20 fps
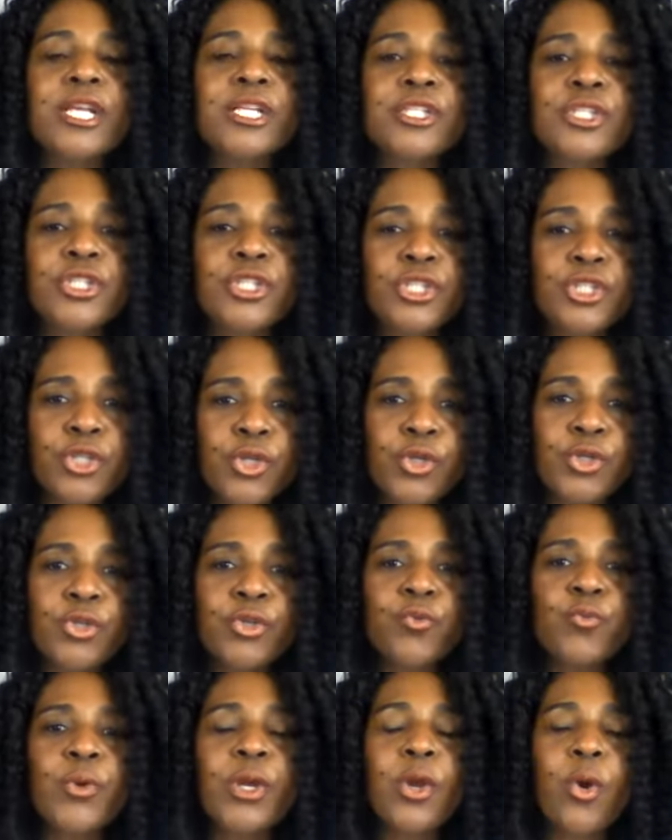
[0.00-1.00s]

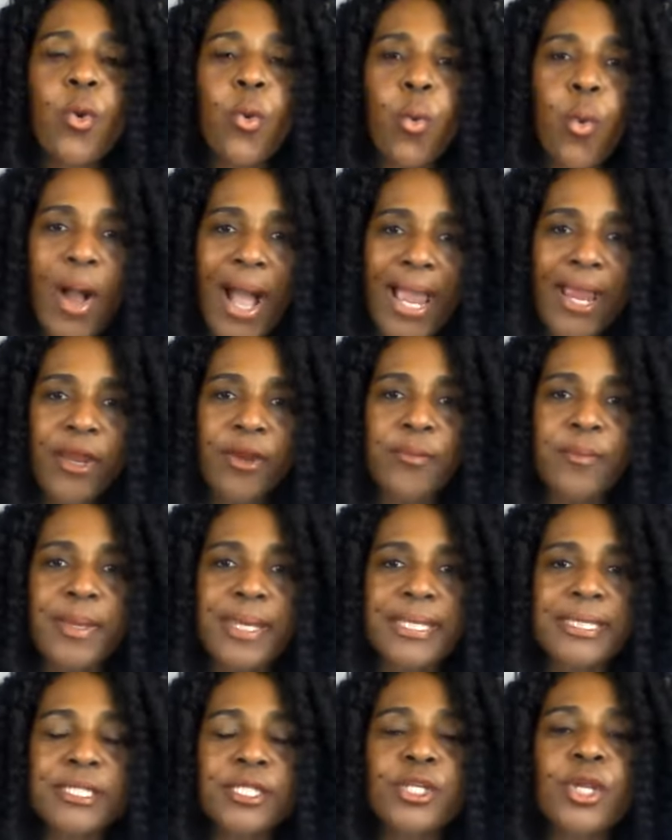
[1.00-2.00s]
certain
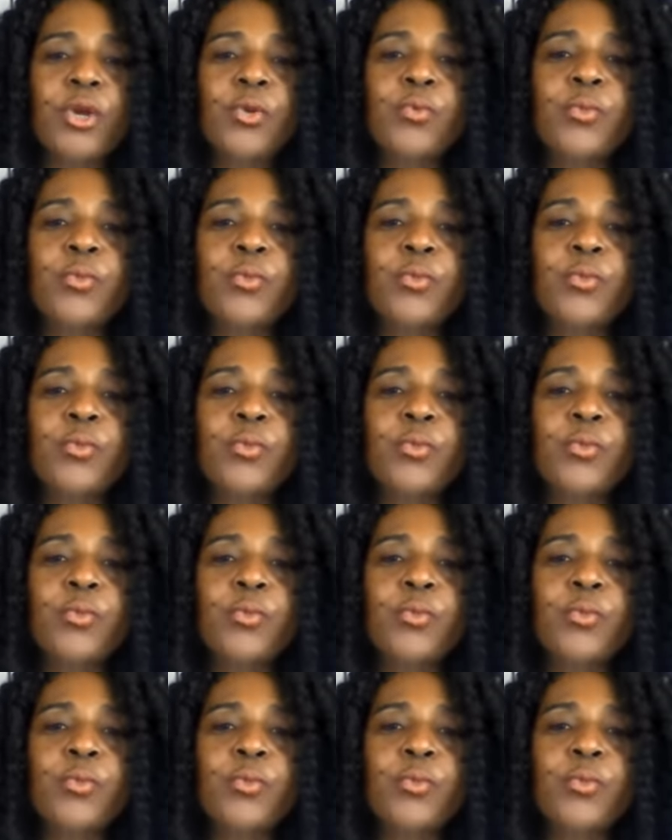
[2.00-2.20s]
requirements